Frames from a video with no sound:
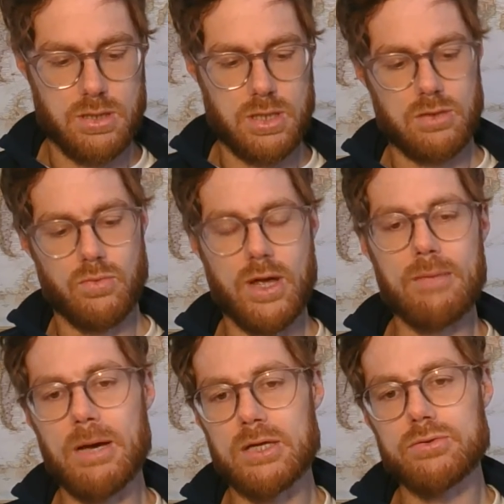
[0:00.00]
in a way
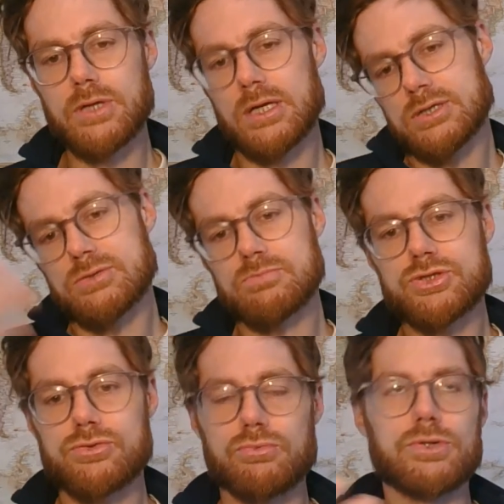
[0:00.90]
by creating some
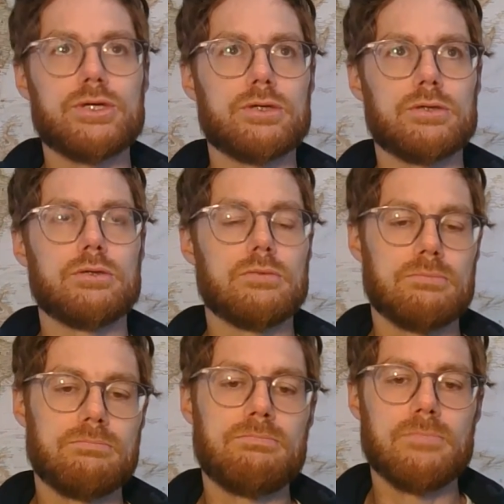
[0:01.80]
surreal
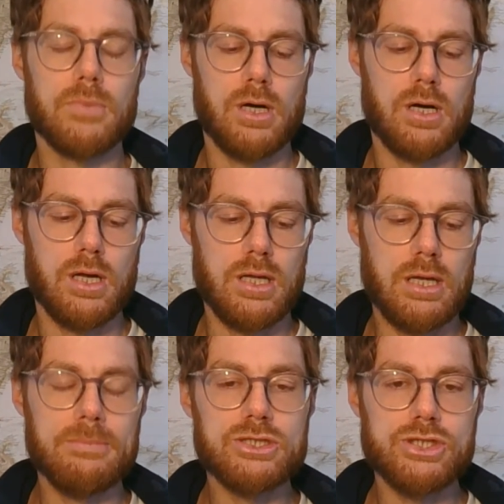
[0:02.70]

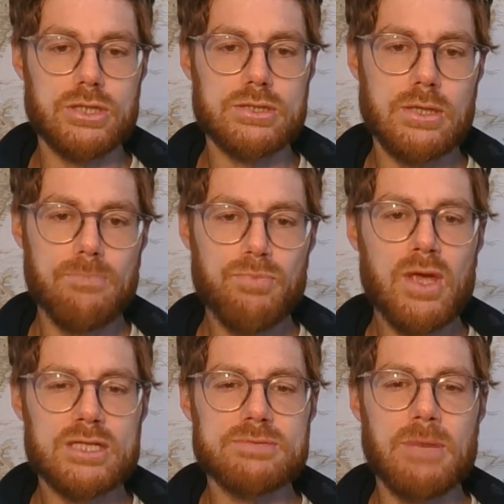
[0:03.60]
images.
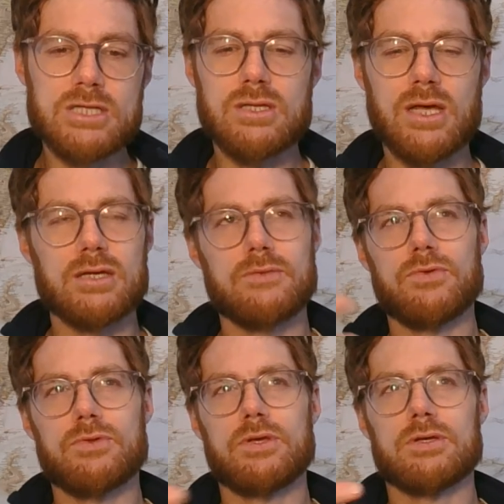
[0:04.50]
It's much like if
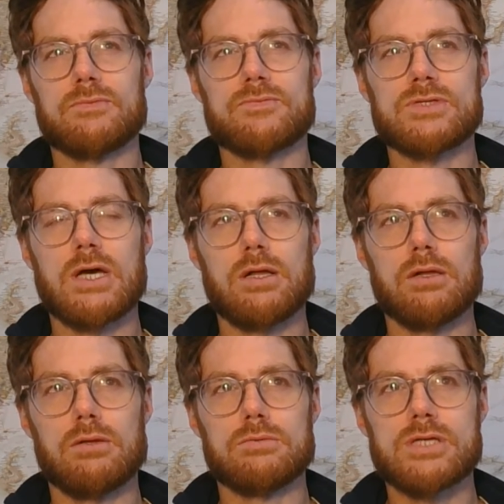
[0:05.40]
you think of
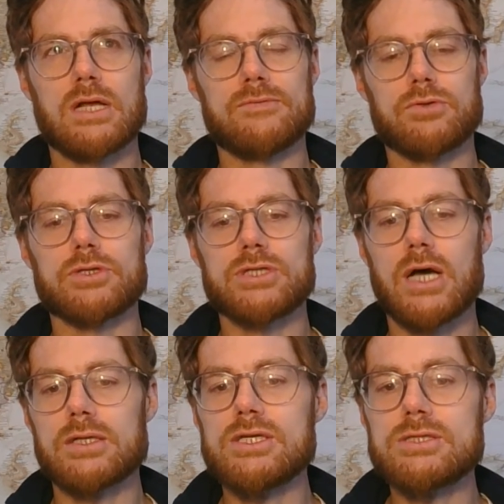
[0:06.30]
Salvador
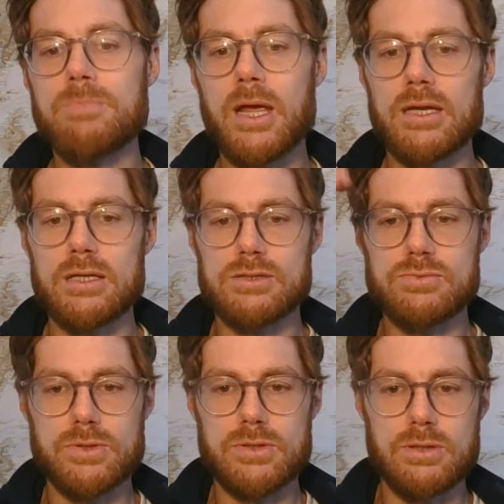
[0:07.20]
Dali's paintings
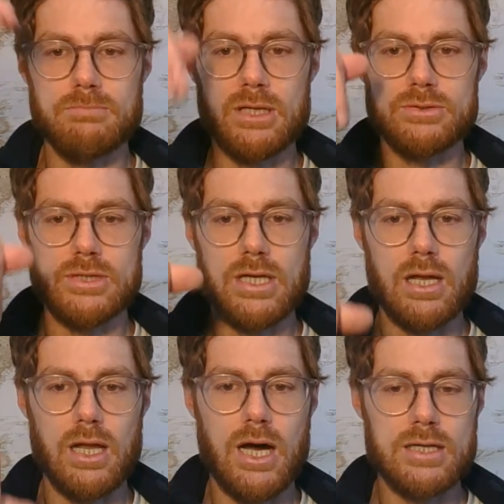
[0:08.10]
with the melting
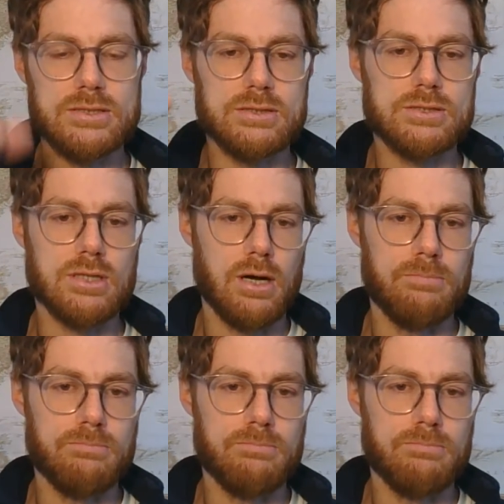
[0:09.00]
clocks. It's a